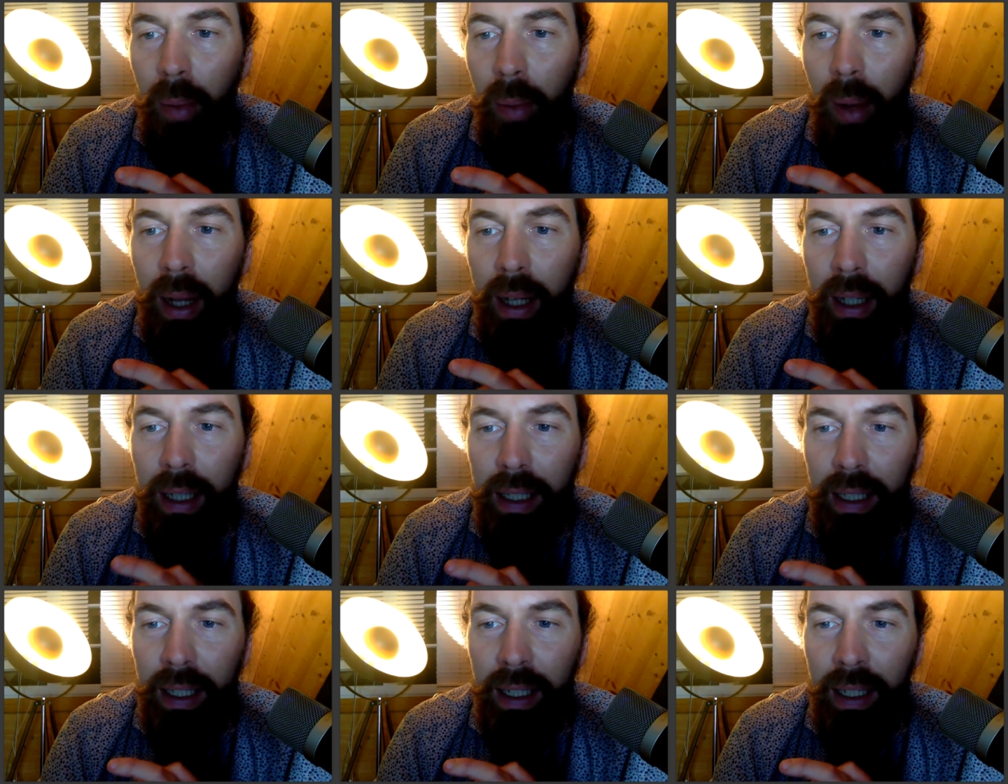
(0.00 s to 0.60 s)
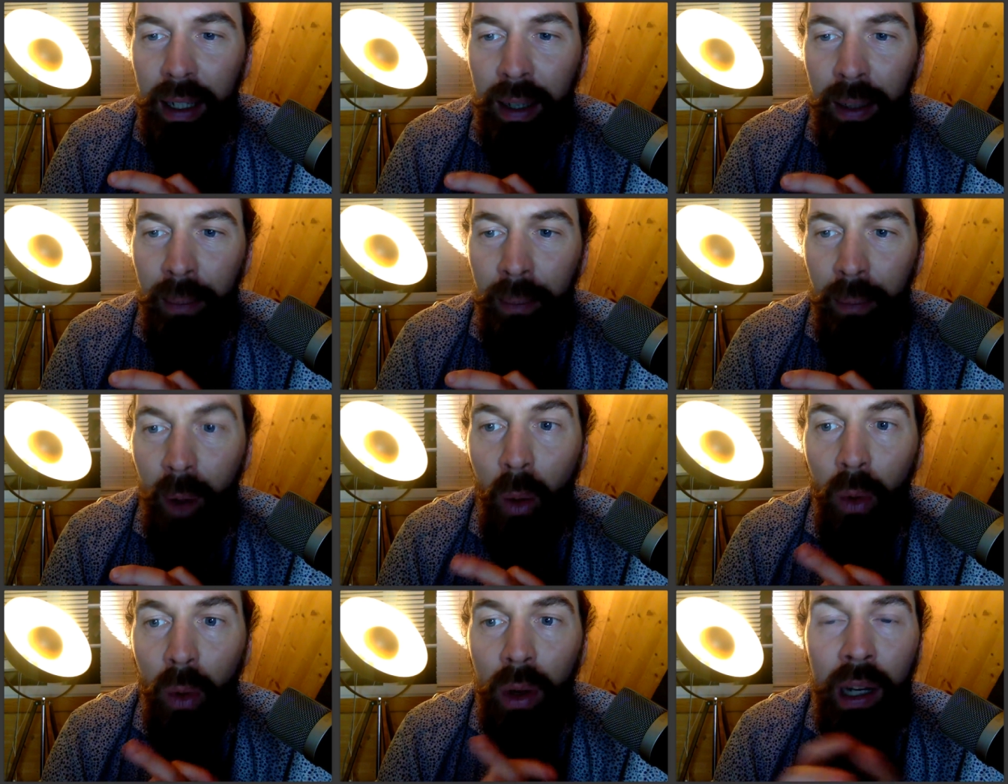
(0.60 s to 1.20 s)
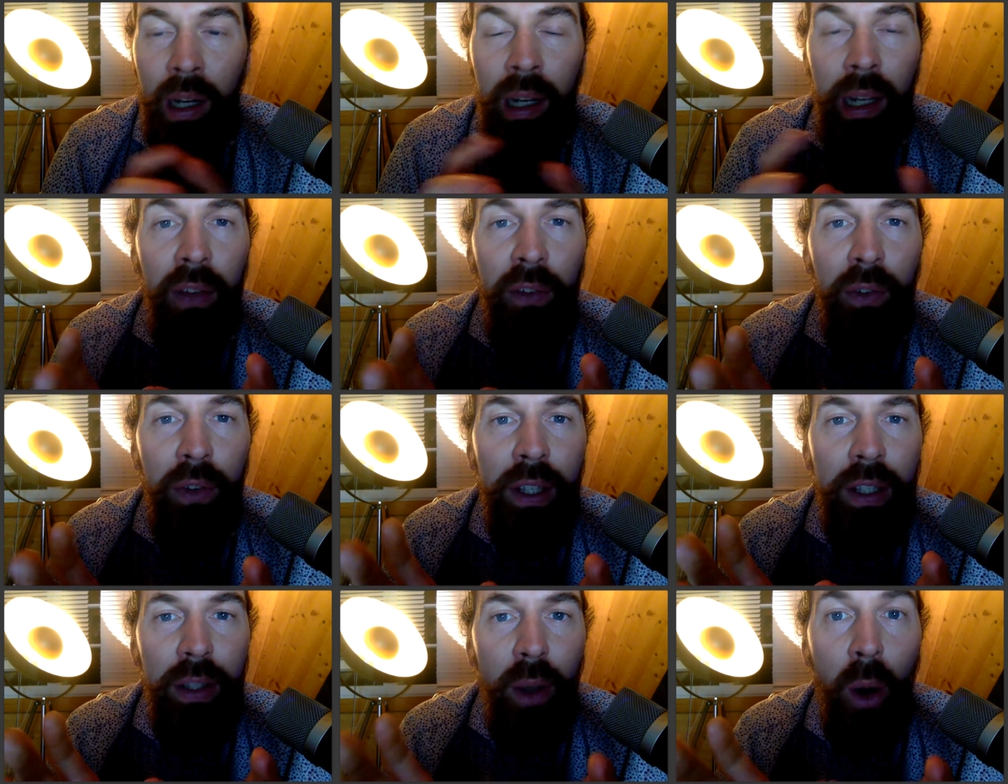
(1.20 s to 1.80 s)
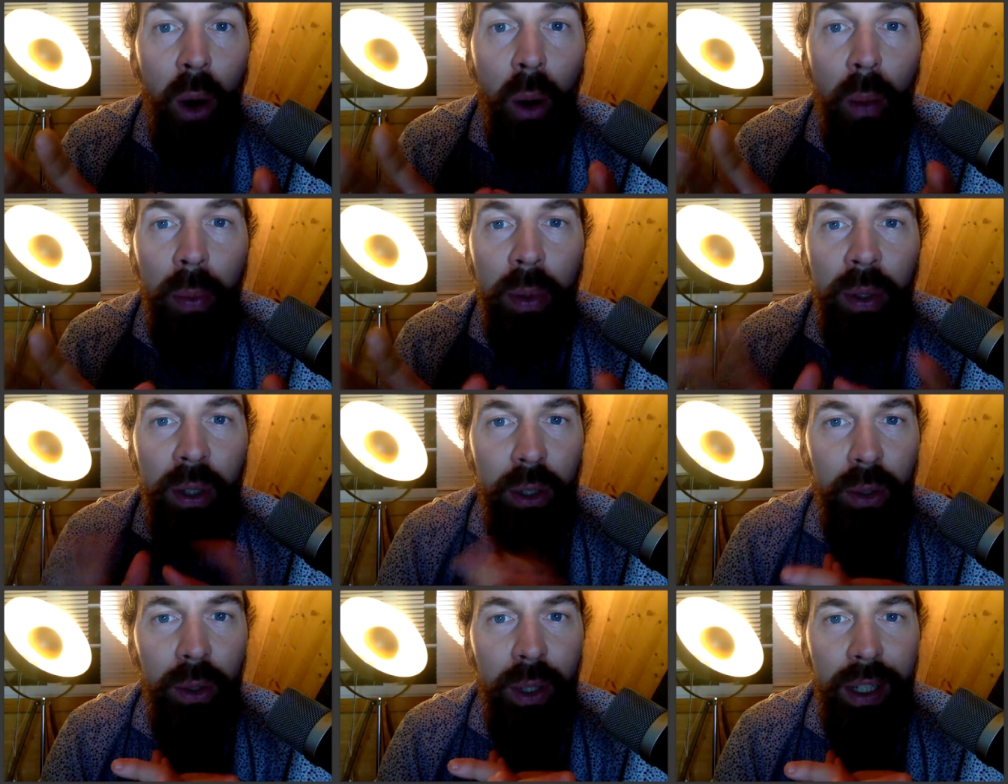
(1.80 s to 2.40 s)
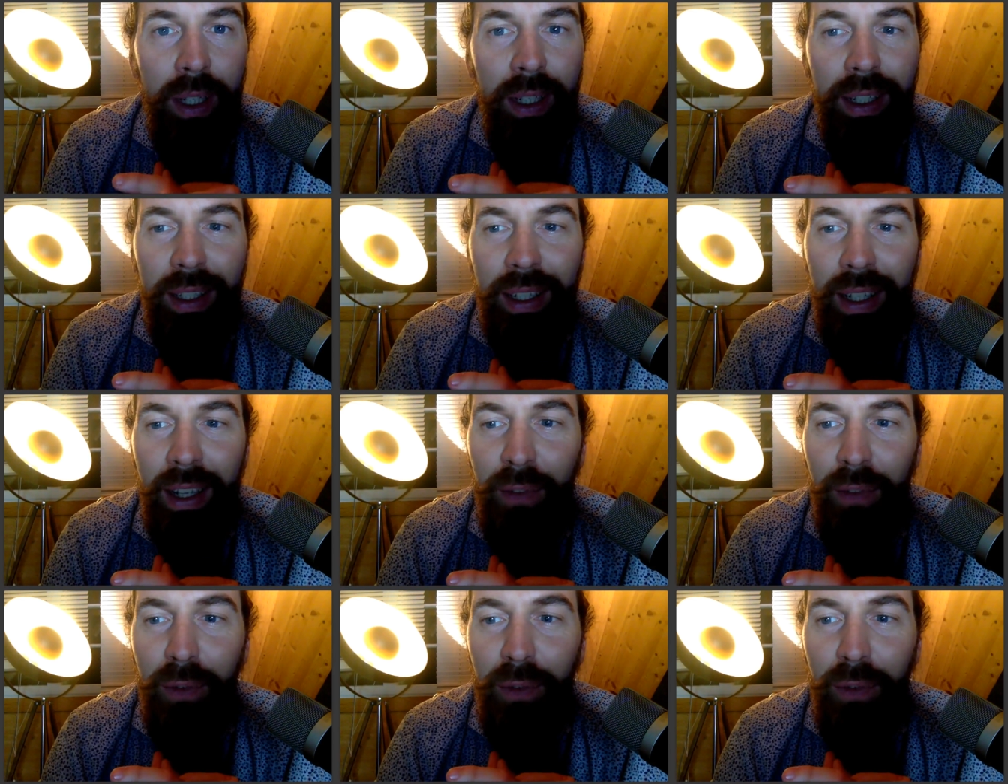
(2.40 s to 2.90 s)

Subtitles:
but only if he's open to it.